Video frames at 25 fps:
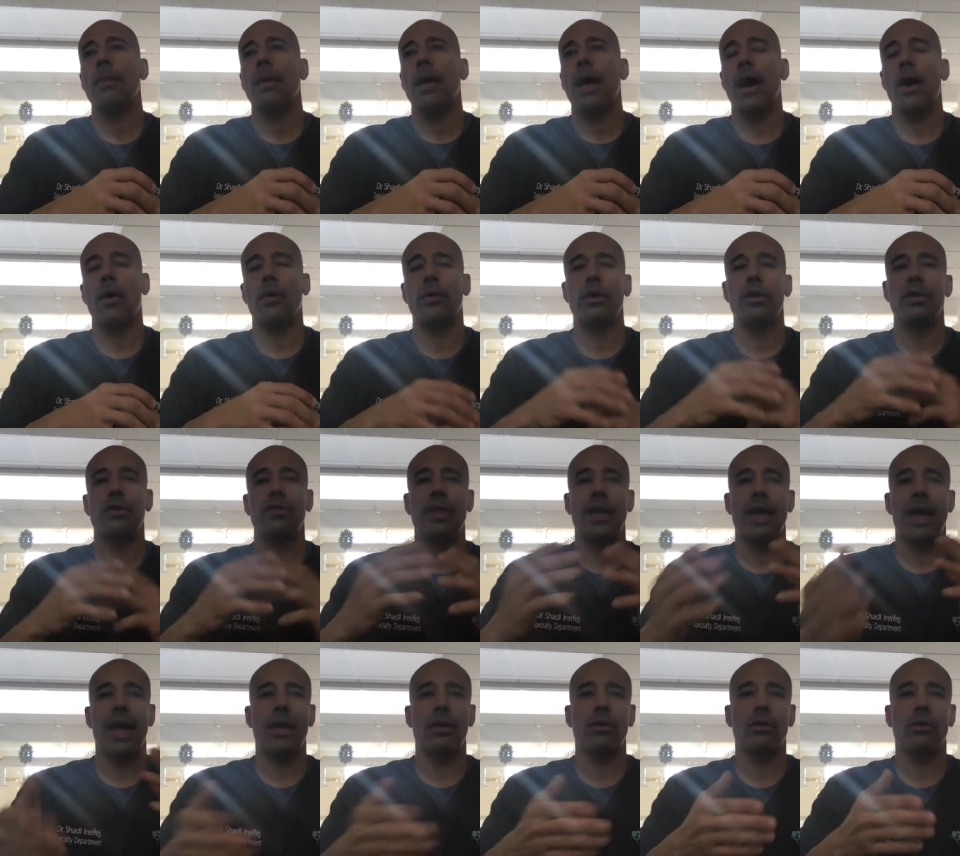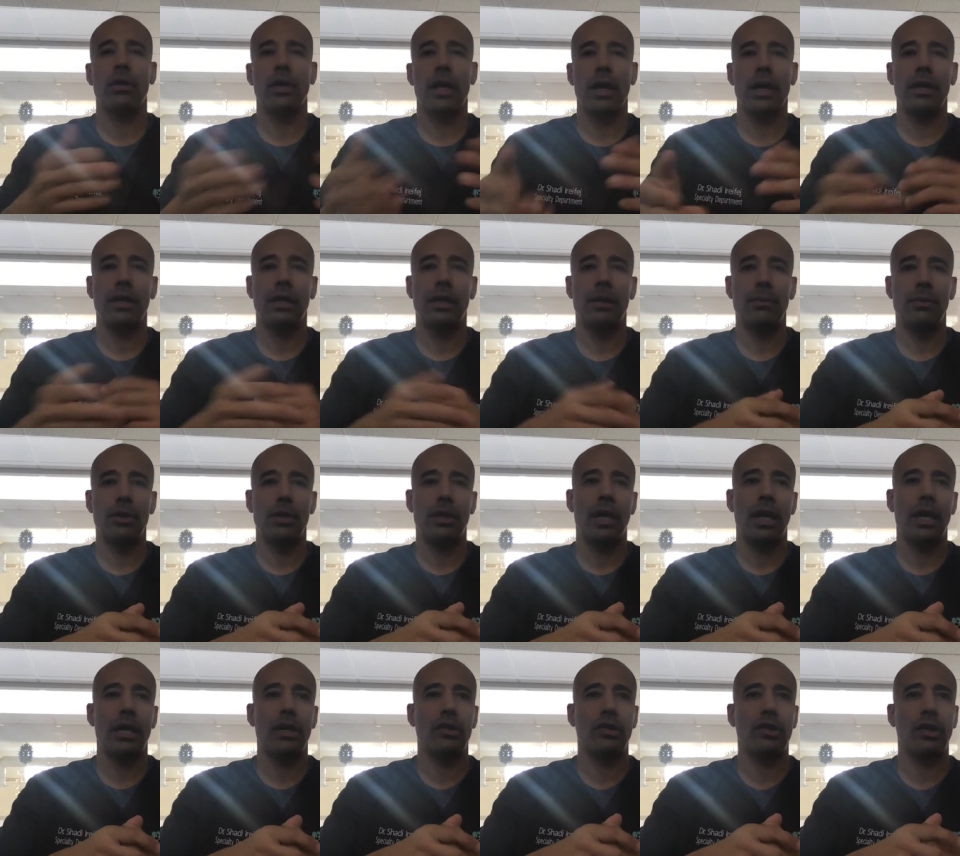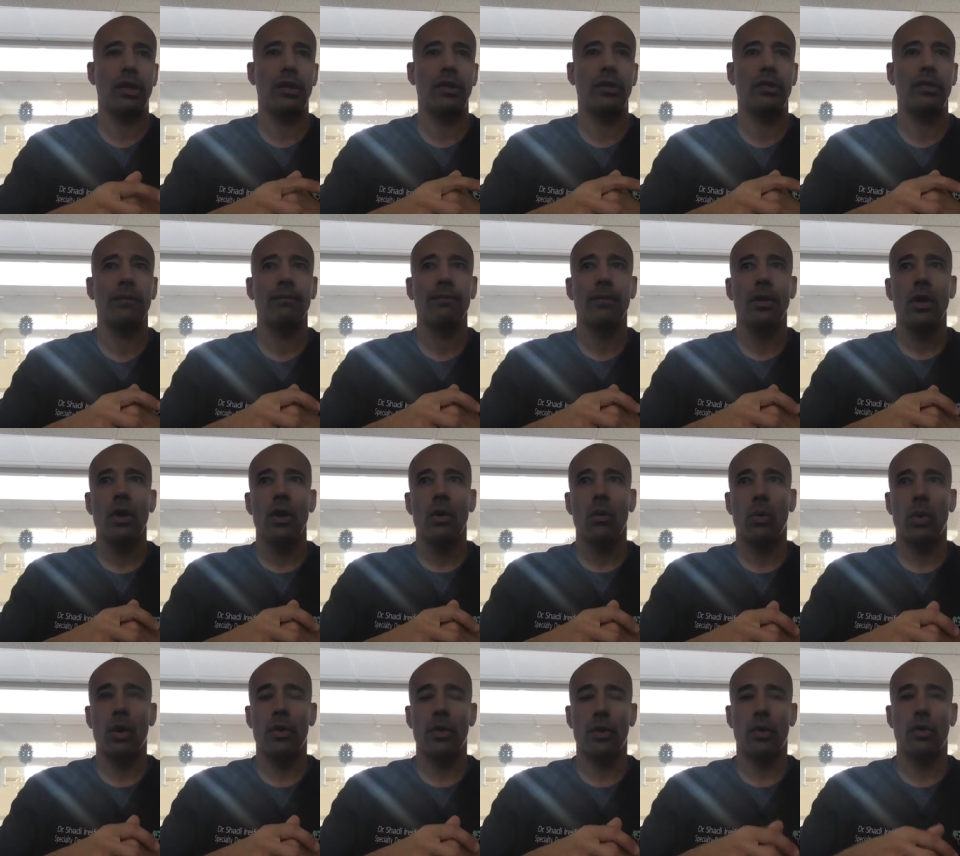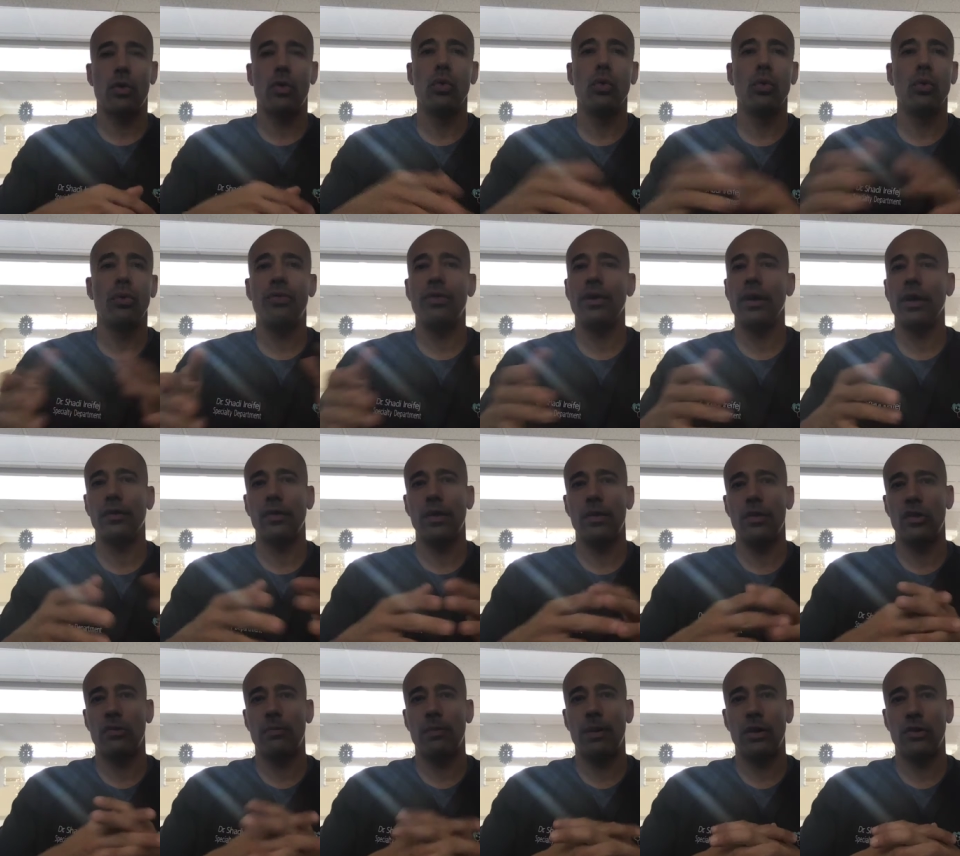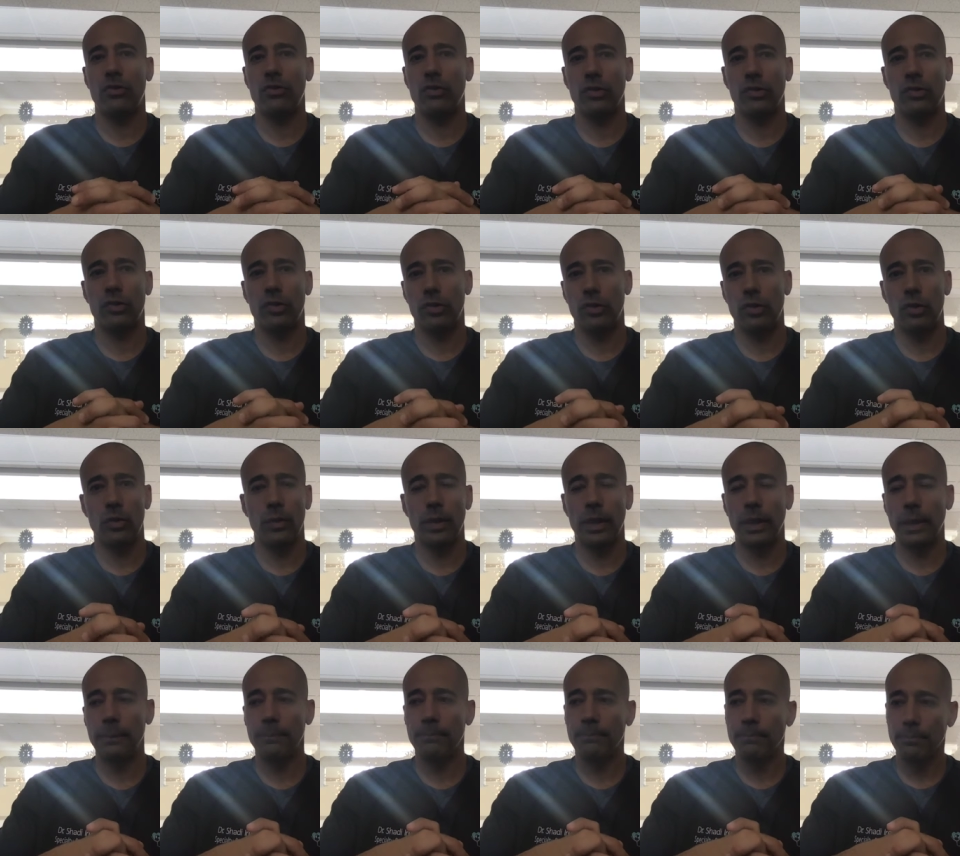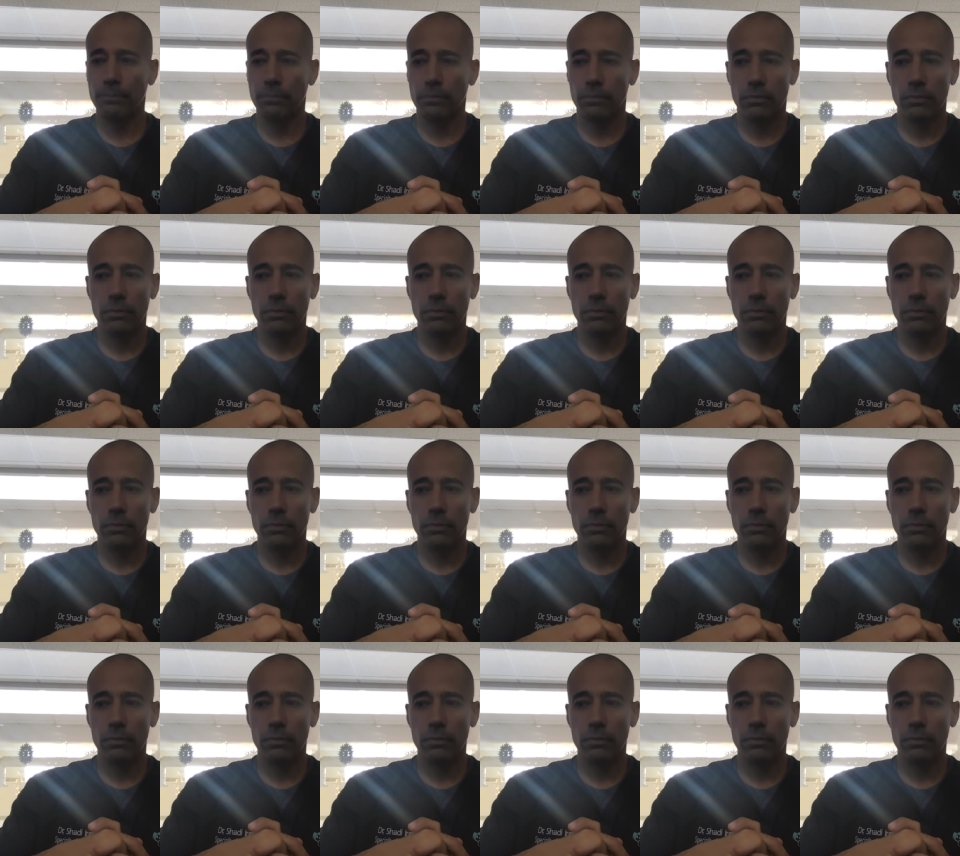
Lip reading: how it is they handle client communications, what are the cool things that the specialists are doing